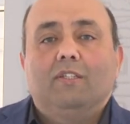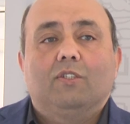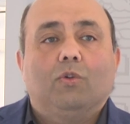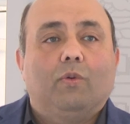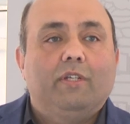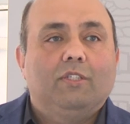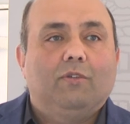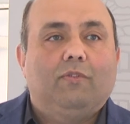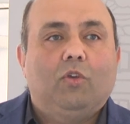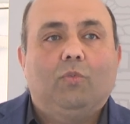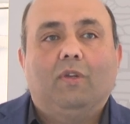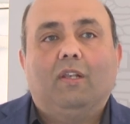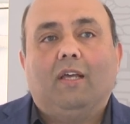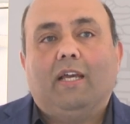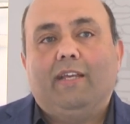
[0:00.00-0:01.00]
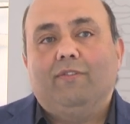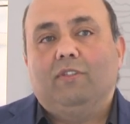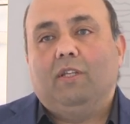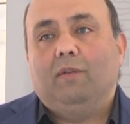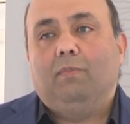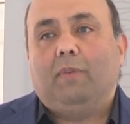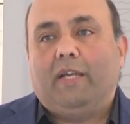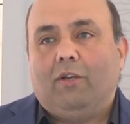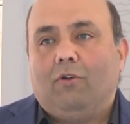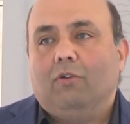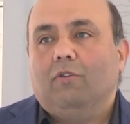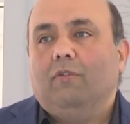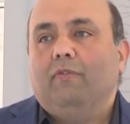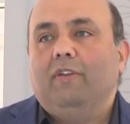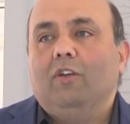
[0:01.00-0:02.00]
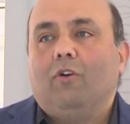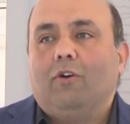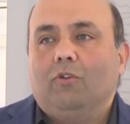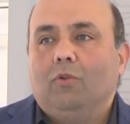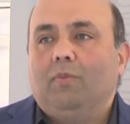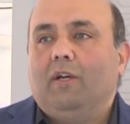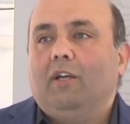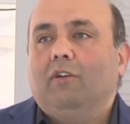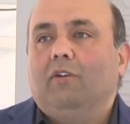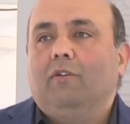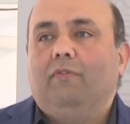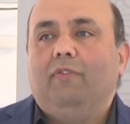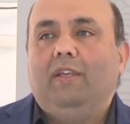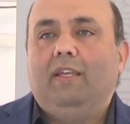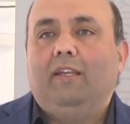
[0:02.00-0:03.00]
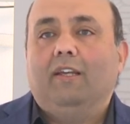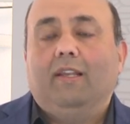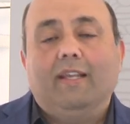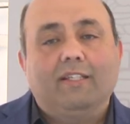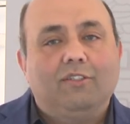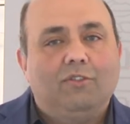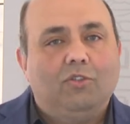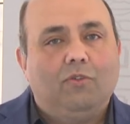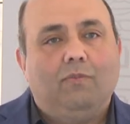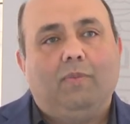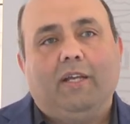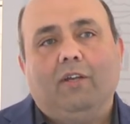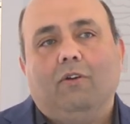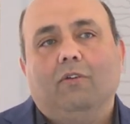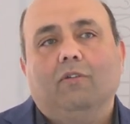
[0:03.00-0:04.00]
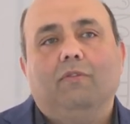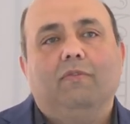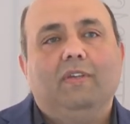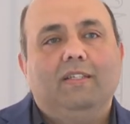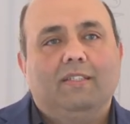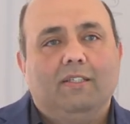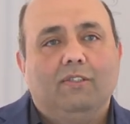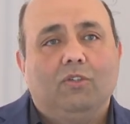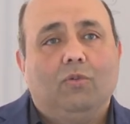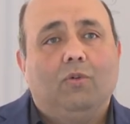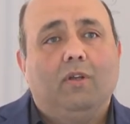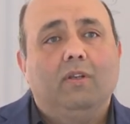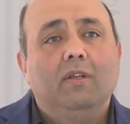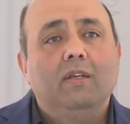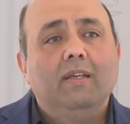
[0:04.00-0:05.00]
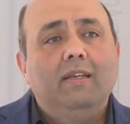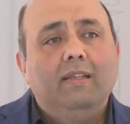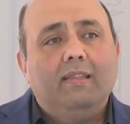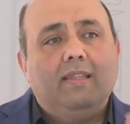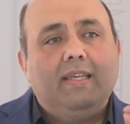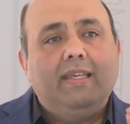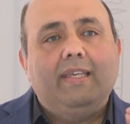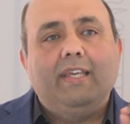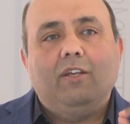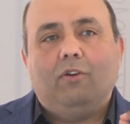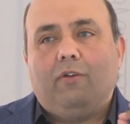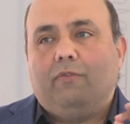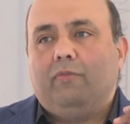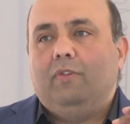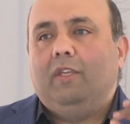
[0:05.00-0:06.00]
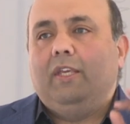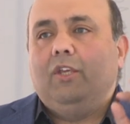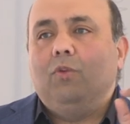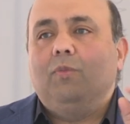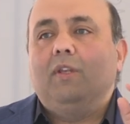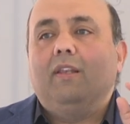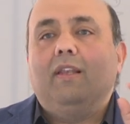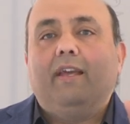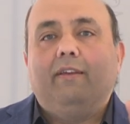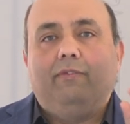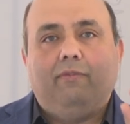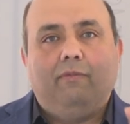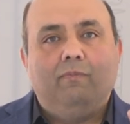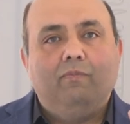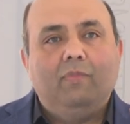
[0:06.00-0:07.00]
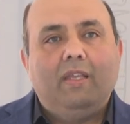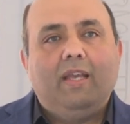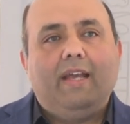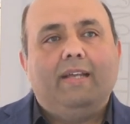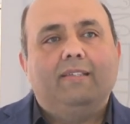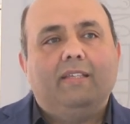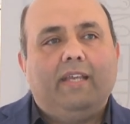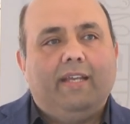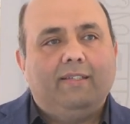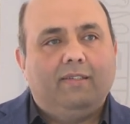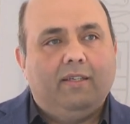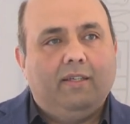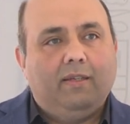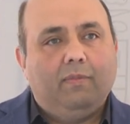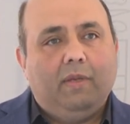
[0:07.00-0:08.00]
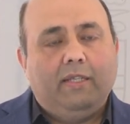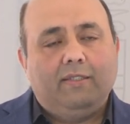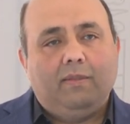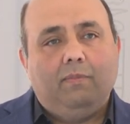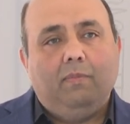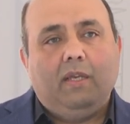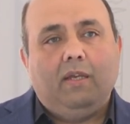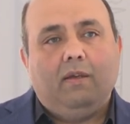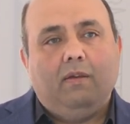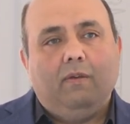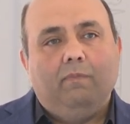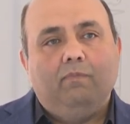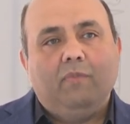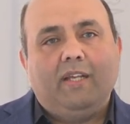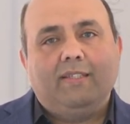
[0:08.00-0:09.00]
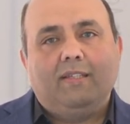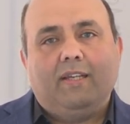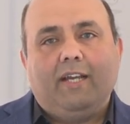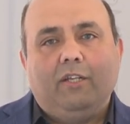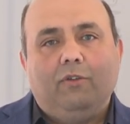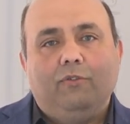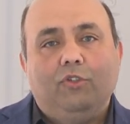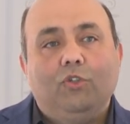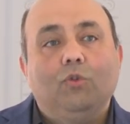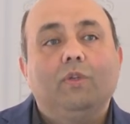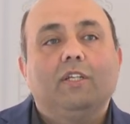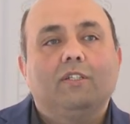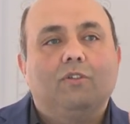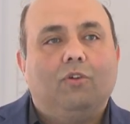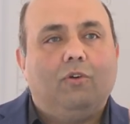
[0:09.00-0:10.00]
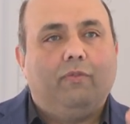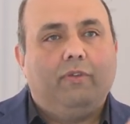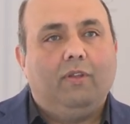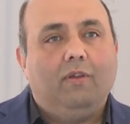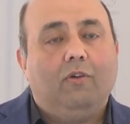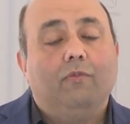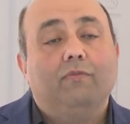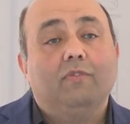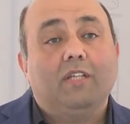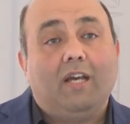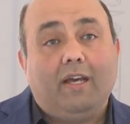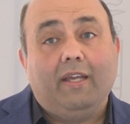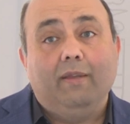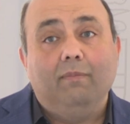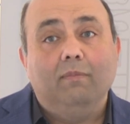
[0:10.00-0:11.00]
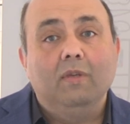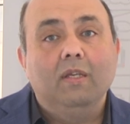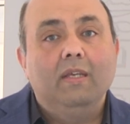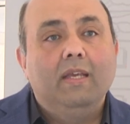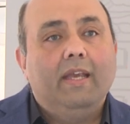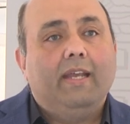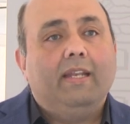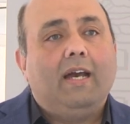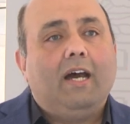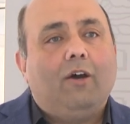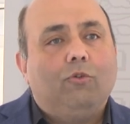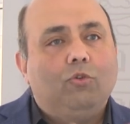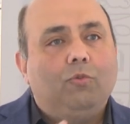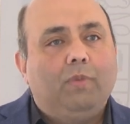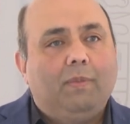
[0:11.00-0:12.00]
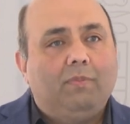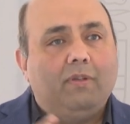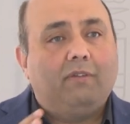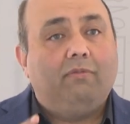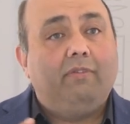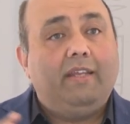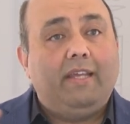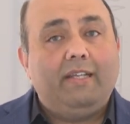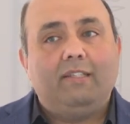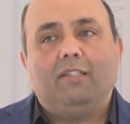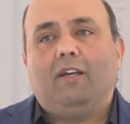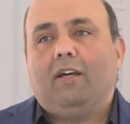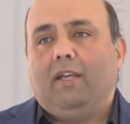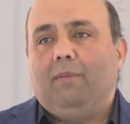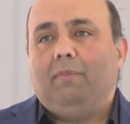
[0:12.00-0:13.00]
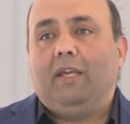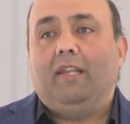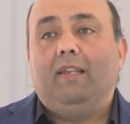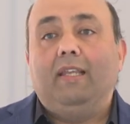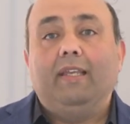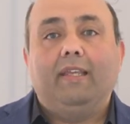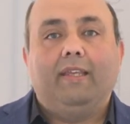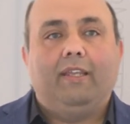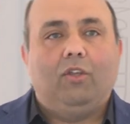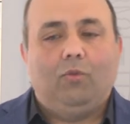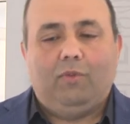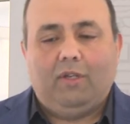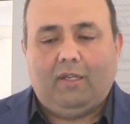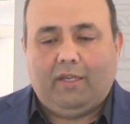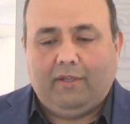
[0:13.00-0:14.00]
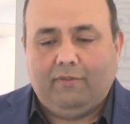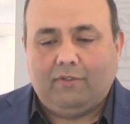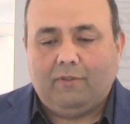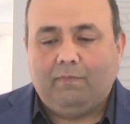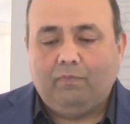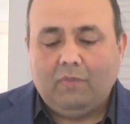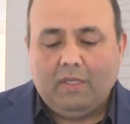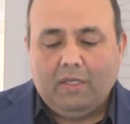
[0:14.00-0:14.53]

stories of human lives in biography, autobiography, collections of biographies, and so on. Thinking of the human life as, as, a, as, a, um, as a kind of unit of, of time, and how do people create time by linking human lives.